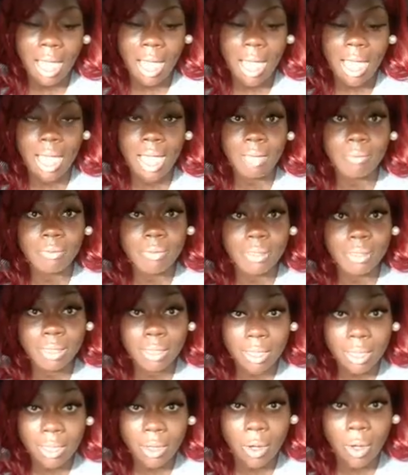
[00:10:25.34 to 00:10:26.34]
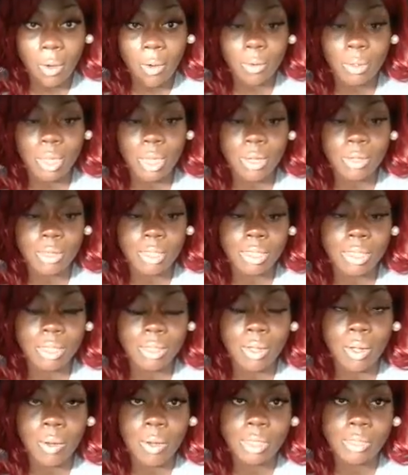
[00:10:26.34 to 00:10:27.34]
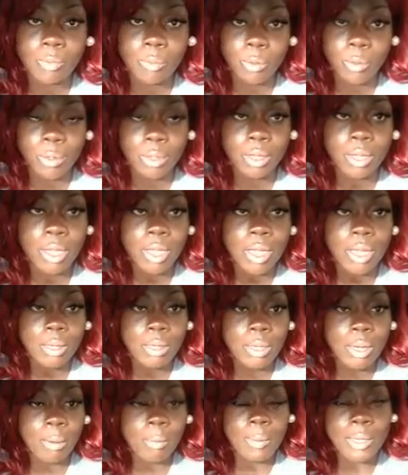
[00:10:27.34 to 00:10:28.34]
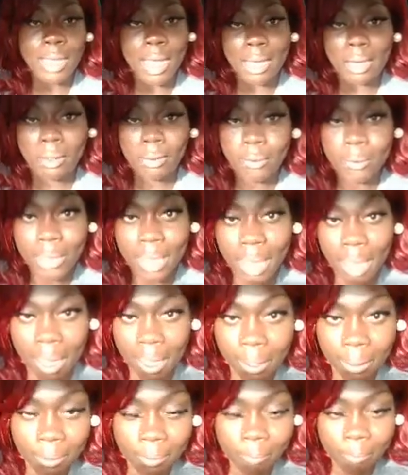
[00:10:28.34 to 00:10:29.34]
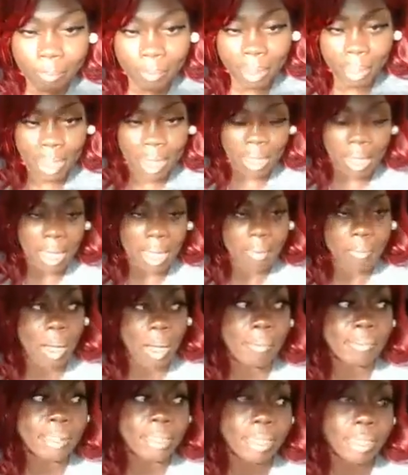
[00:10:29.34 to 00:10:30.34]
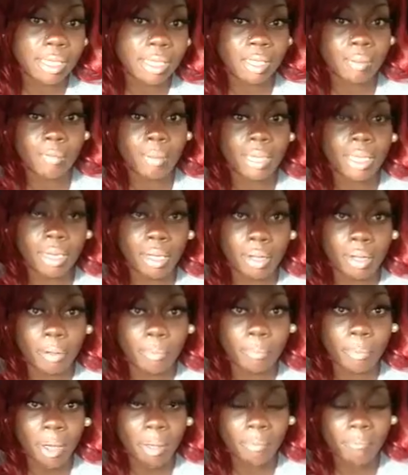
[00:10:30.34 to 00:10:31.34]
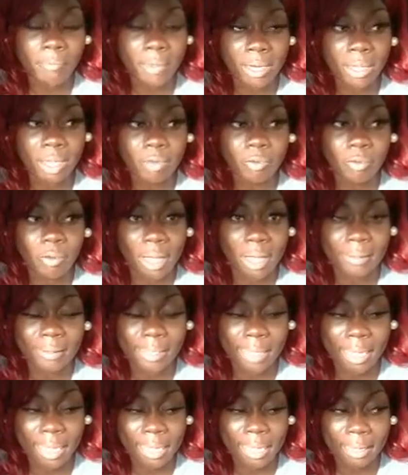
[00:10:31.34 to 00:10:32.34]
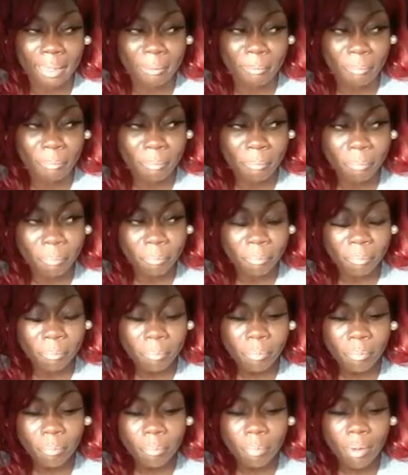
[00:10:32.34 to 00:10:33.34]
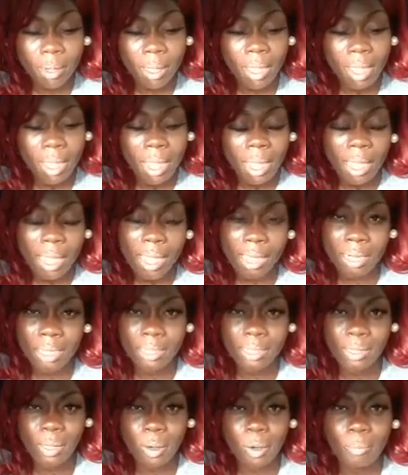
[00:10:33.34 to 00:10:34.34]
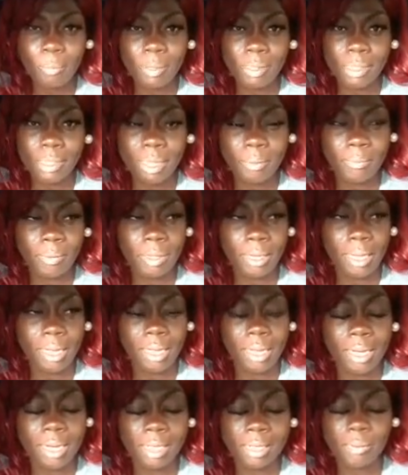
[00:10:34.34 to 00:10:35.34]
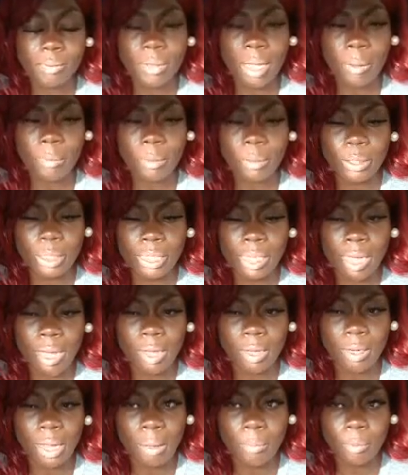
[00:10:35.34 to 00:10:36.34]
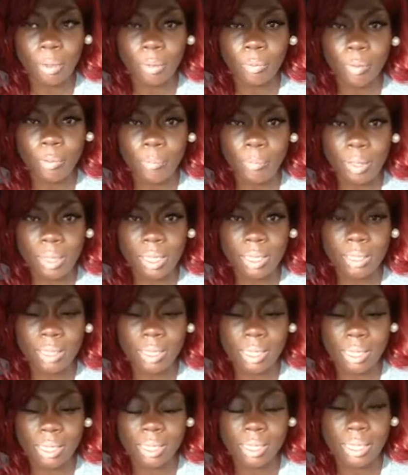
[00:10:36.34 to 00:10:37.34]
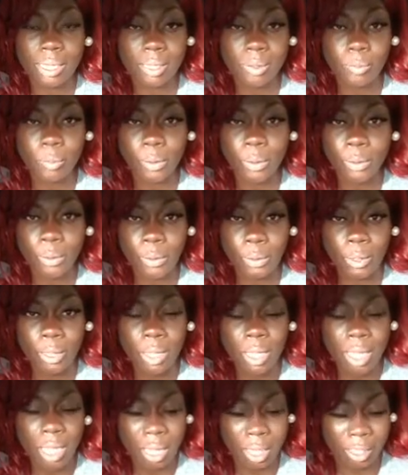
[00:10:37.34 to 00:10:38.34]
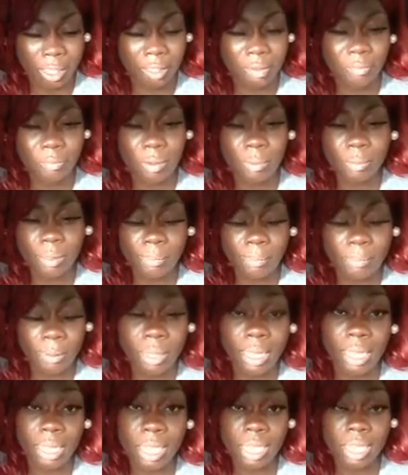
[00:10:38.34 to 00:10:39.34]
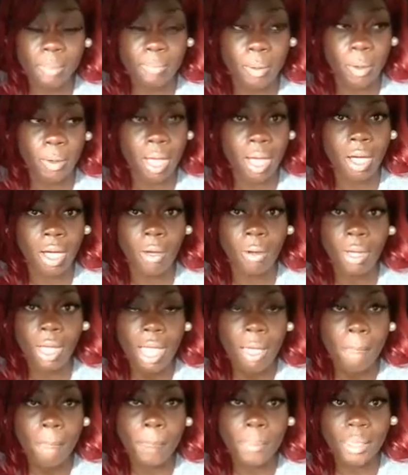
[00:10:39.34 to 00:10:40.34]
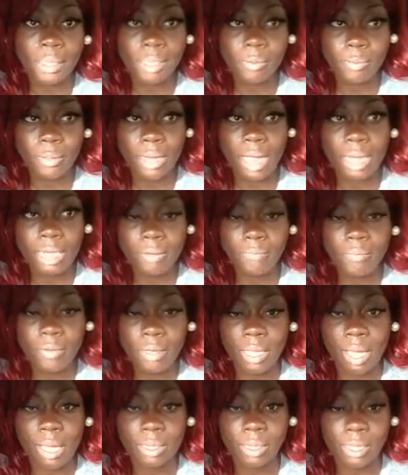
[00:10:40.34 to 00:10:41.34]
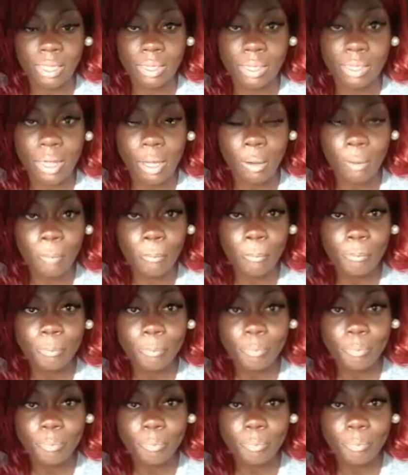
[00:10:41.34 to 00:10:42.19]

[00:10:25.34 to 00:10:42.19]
I have to still hold on to God's word. You know, we got to do, y'all. And I was to this man on Prophetic Drive Time. And he told me something that, and this is what I want y'all, I want to repeat. This is his word. This is from something that he spoke on. But this is what I need for y'all to know.